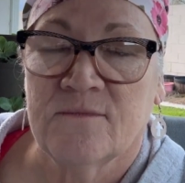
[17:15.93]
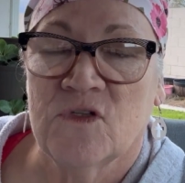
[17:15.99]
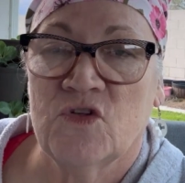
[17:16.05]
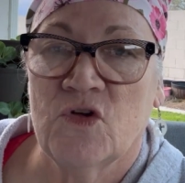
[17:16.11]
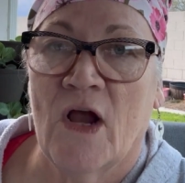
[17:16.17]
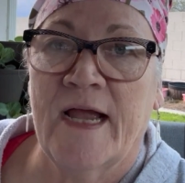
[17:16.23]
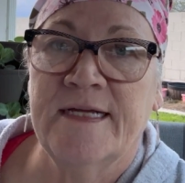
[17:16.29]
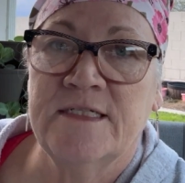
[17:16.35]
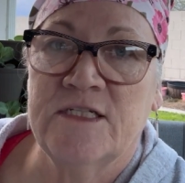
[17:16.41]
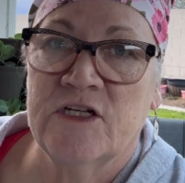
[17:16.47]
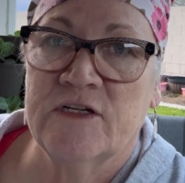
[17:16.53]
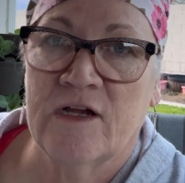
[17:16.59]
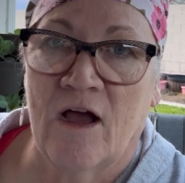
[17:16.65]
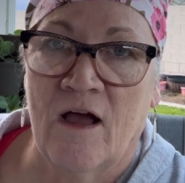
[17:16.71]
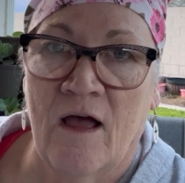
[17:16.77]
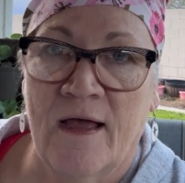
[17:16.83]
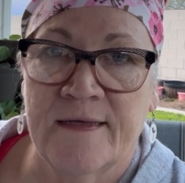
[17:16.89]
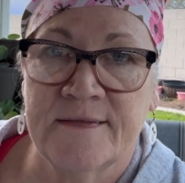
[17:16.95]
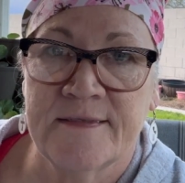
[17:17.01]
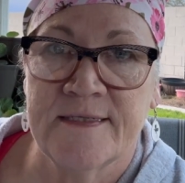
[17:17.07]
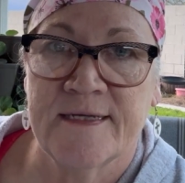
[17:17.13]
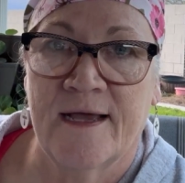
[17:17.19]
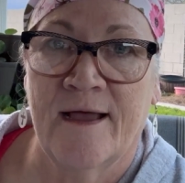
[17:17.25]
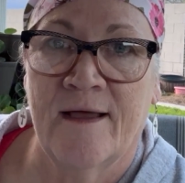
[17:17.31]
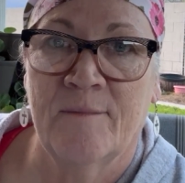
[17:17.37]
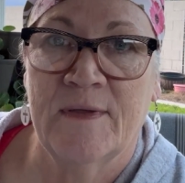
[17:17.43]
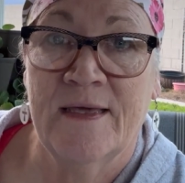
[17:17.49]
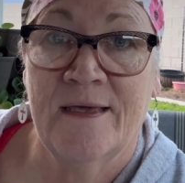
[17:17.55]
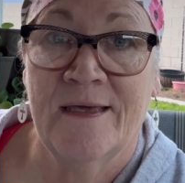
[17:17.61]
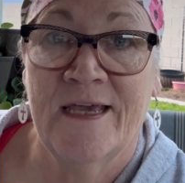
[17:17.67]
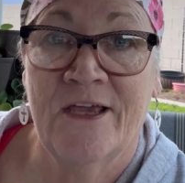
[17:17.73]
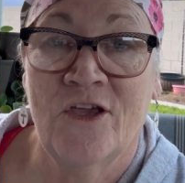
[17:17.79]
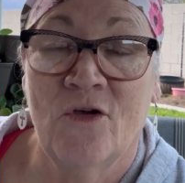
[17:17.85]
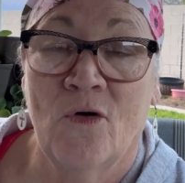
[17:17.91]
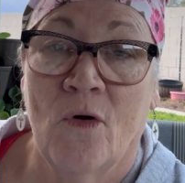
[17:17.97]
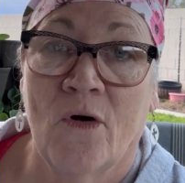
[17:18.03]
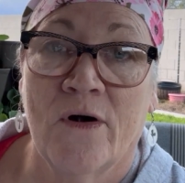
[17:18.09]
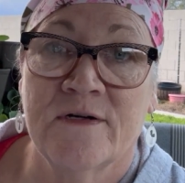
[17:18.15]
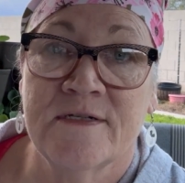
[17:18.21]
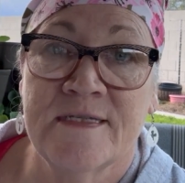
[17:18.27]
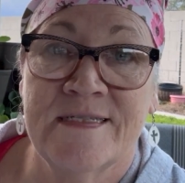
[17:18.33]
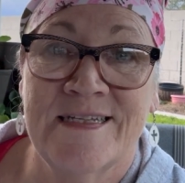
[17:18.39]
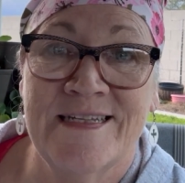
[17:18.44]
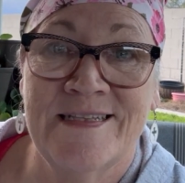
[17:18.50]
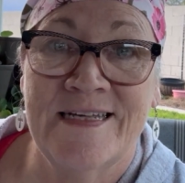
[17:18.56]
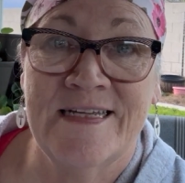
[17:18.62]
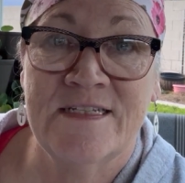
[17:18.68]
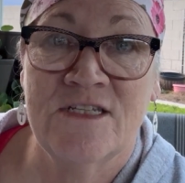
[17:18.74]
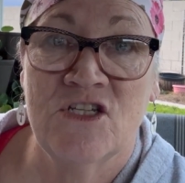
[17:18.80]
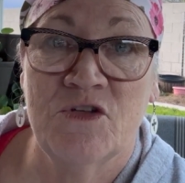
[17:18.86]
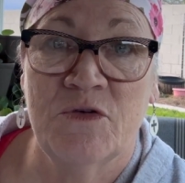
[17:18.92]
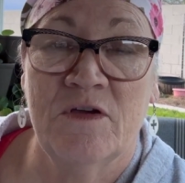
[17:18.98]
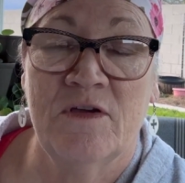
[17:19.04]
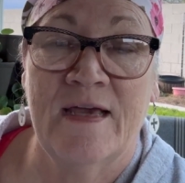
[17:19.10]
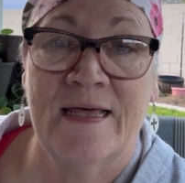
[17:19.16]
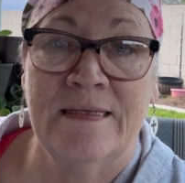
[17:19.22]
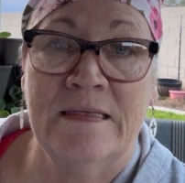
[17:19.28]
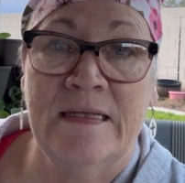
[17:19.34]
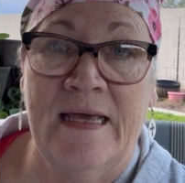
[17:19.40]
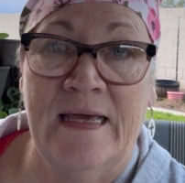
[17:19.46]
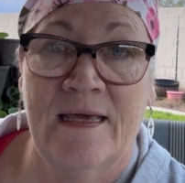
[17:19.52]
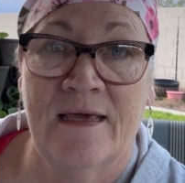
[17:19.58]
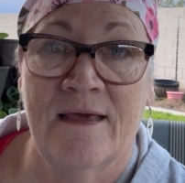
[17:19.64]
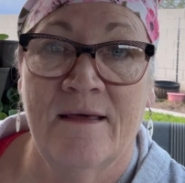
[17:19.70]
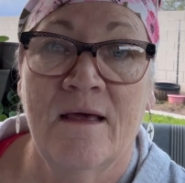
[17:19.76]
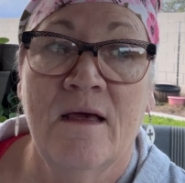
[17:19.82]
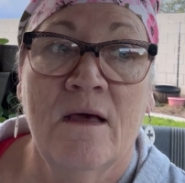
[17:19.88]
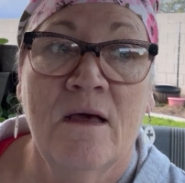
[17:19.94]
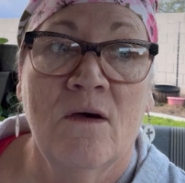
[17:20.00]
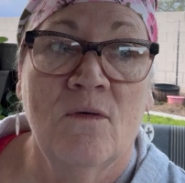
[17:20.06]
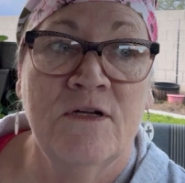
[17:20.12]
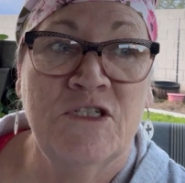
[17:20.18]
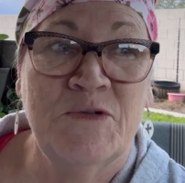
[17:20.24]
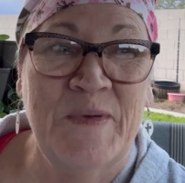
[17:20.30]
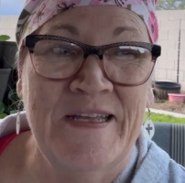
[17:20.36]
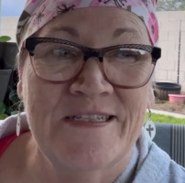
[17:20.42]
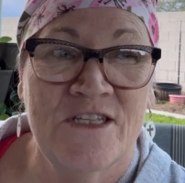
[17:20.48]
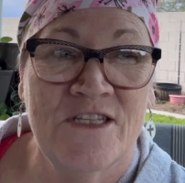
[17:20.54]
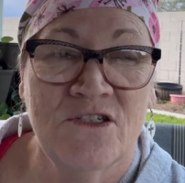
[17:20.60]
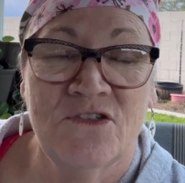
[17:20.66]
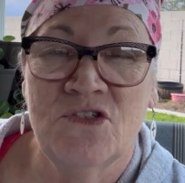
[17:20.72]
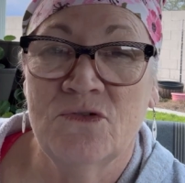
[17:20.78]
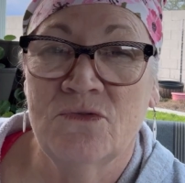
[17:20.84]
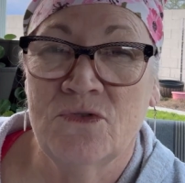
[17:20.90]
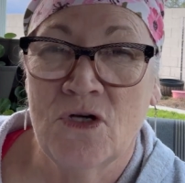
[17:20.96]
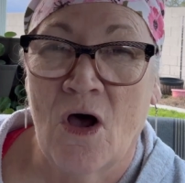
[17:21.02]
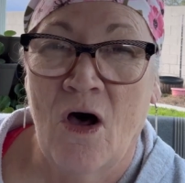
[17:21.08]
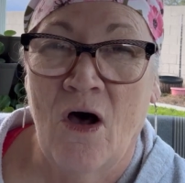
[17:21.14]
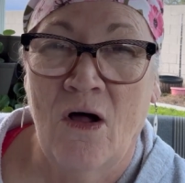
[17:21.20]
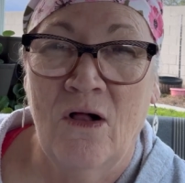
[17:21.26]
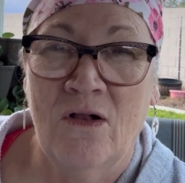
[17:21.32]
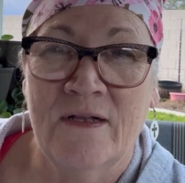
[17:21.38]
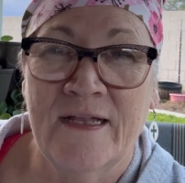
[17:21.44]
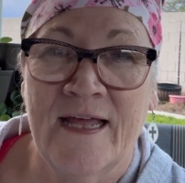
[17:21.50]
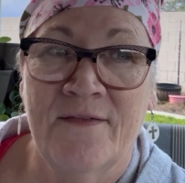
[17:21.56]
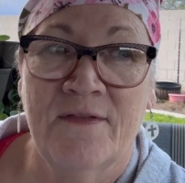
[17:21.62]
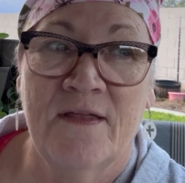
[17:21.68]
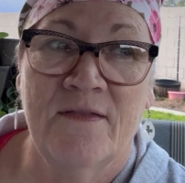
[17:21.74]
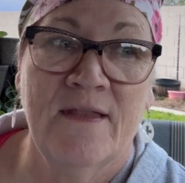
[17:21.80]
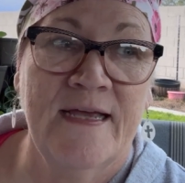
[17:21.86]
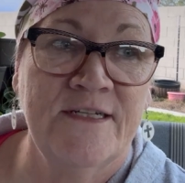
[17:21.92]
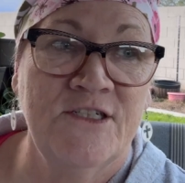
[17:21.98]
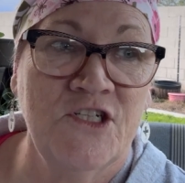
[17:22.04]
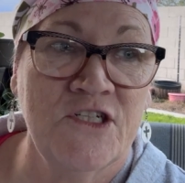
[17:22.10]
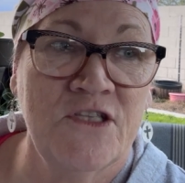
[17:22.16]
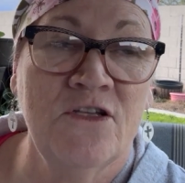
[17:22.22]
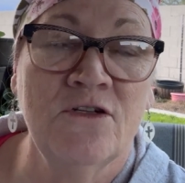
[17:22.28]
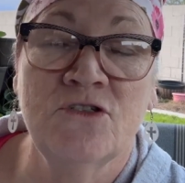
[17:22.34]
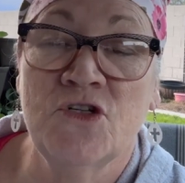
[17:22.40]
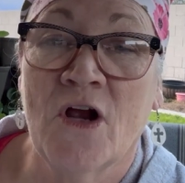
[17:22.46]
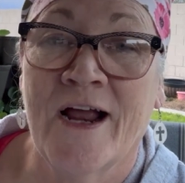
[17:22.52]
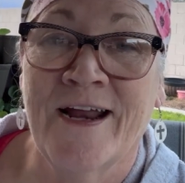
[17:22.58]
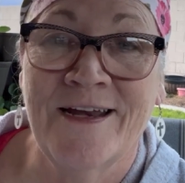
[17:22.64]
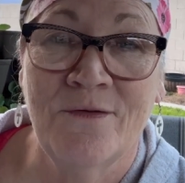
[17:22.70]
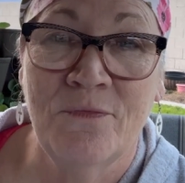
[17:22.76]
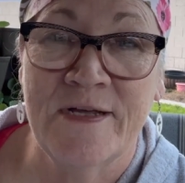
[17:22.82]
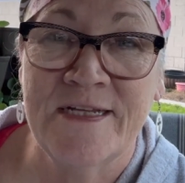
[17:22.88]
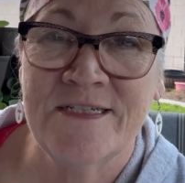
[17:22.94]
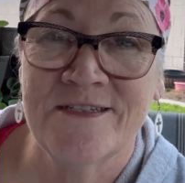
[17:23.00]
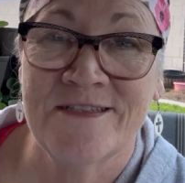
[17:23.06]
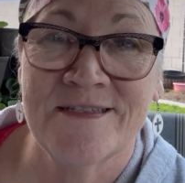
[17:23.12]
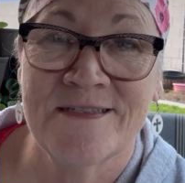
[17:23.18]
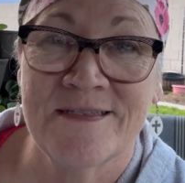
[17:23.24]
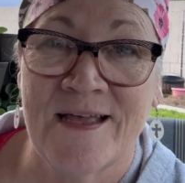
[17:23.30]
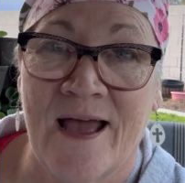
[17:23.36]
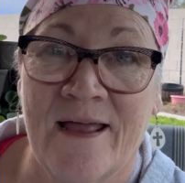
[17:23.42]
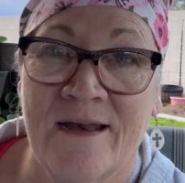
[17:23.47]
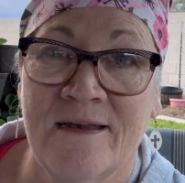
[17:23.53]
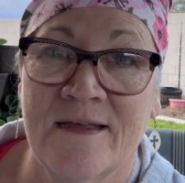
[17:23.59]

Trying to not get your seedlings to get leggy, which means they're too tall, and then they're trying to reach the sun.